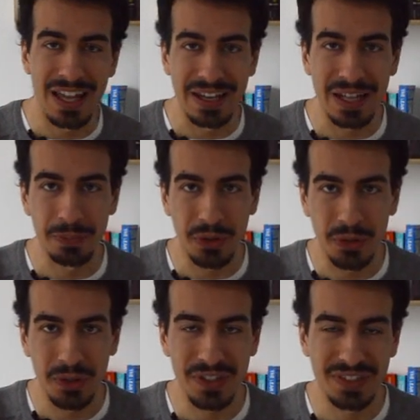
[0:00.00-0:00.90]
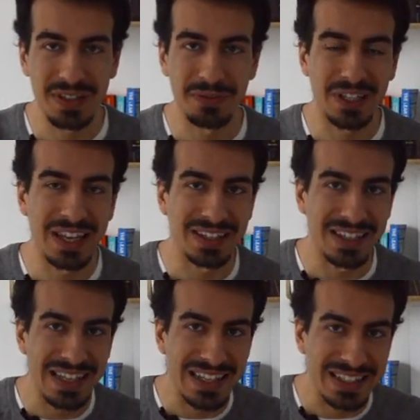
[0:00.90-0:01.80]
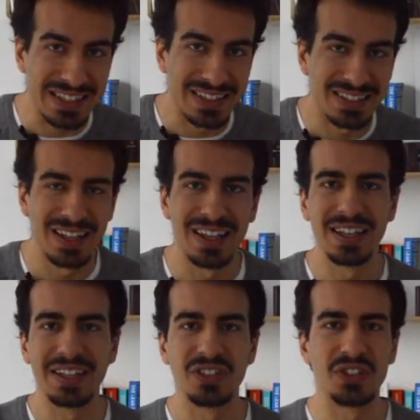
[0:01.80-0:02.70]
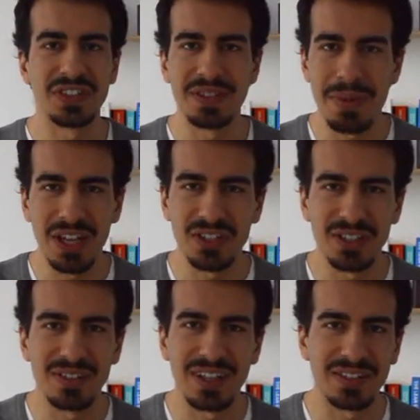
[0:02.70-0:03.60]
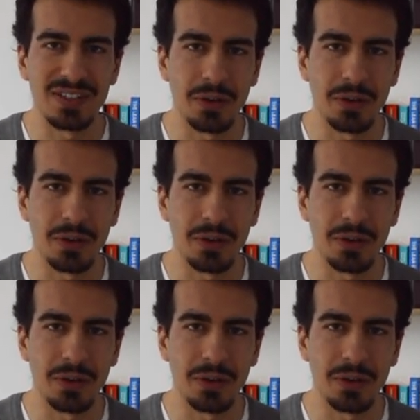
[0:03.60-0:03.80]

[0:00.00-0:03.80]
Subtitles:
and help your users navigate in it. Just imagine that